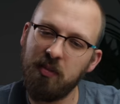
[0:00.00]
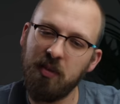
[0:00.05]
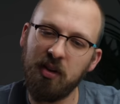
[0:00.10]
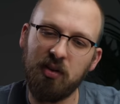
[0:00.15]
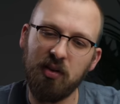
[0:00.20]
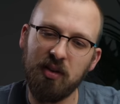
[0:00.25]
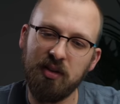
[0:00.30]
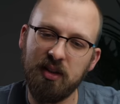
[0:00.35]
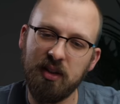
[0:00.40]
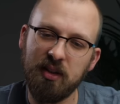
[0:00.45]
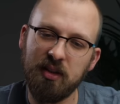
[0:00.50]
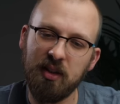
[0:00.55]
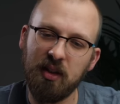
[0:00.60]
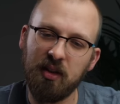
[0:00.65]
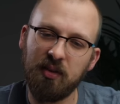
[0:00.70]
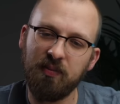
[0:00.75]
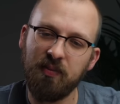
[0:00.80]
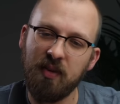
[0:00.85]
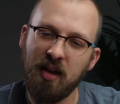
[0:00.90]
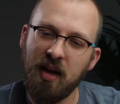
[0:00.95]
them into a D
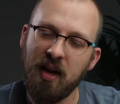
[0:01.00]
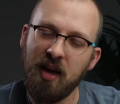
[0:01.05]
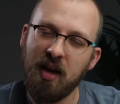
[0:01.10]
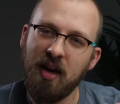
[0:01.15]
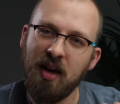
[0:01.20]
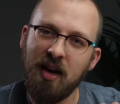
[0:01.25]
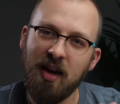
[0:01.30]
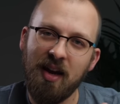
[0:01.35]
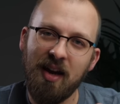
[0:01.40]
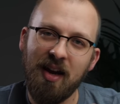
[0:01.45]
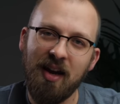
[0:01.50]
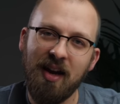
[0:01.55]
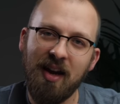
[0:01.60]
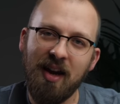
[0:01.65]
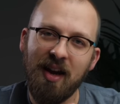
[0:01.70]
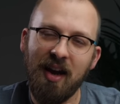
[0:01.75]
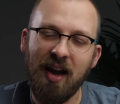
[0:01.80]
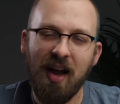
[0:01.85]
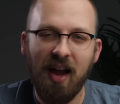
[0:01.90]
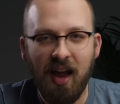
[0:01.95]
tier.
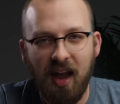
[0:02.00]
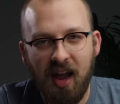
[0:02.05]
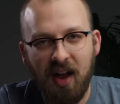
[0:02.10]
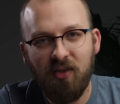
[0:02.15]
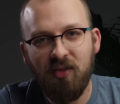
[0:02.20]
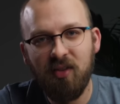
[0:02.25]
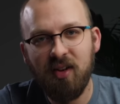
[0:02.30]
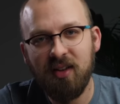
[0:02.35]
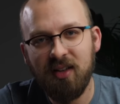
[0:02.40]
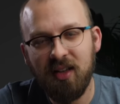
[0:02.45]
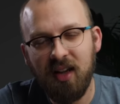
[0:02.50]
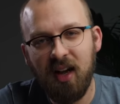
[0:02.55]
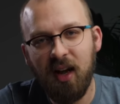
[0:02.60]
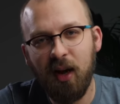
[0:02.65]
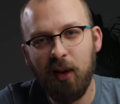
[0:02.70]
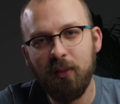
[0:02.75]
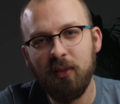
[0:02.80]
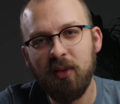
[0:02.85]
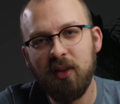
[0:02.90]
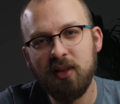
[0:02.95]
Every
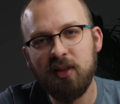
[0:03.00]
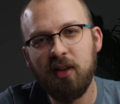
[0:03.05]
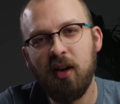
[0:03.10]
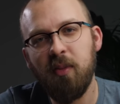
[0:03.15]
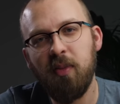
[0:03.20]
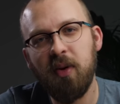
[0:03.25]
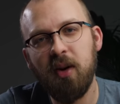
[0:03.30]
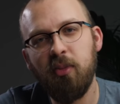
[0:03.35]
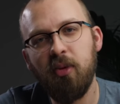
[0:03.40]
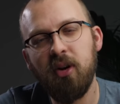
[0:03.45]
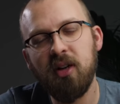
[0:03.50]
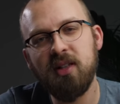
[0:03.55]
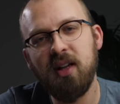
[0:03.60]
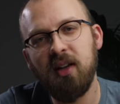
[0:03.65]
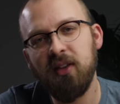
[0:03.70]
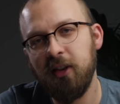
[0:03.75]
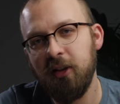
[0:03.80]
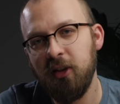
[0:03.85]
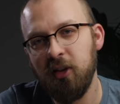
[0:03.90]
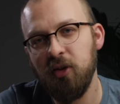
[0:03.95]
time this company brings
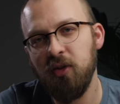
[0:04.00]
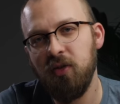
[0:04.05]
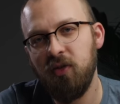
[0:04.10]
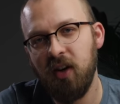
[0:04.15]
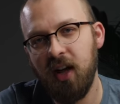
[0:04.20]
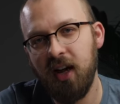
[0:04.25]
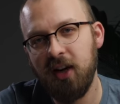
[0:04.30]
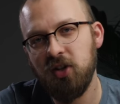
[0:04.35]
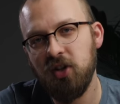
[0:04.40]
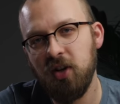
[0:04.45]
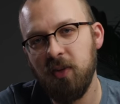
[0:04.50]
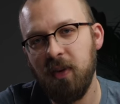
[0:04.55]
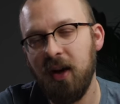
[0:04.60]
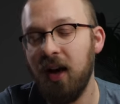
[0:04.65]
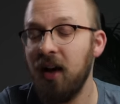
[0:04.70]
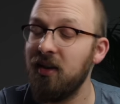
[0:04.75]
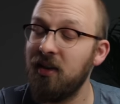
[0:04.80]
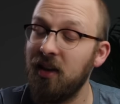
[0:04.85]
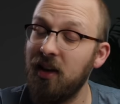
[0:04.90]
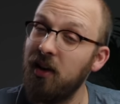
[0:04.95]
out a new flagship,
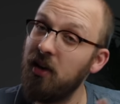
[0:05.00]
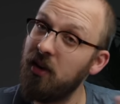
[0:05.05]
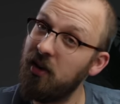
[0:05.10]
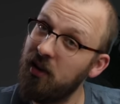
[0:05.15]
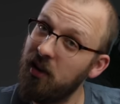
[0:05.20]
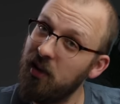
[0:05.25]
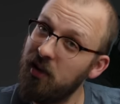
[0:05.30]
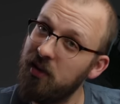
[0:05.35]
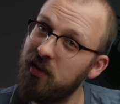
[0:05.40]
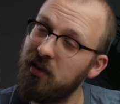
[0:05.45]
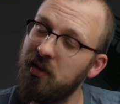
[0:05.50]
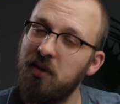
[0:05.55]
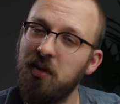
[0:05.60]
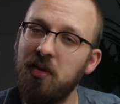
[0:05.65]
I think, oh,